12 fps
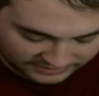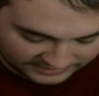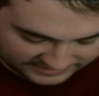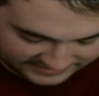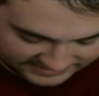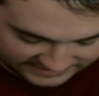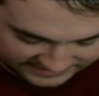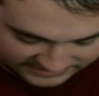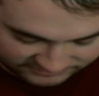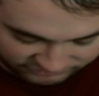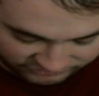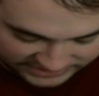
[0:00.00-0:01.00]
It's nice
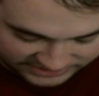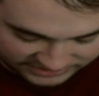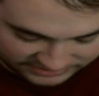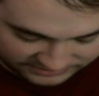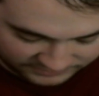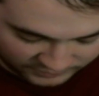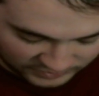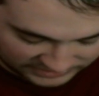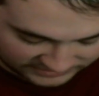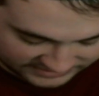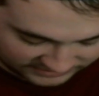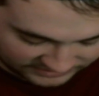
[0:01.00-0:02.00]
and rigid while
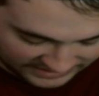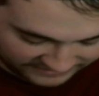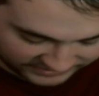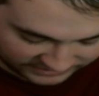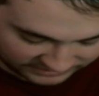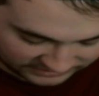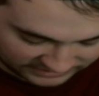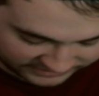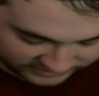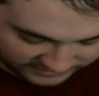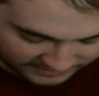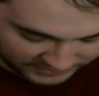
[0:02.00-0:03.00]
still having a lot of
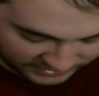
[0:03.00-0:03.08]
grip.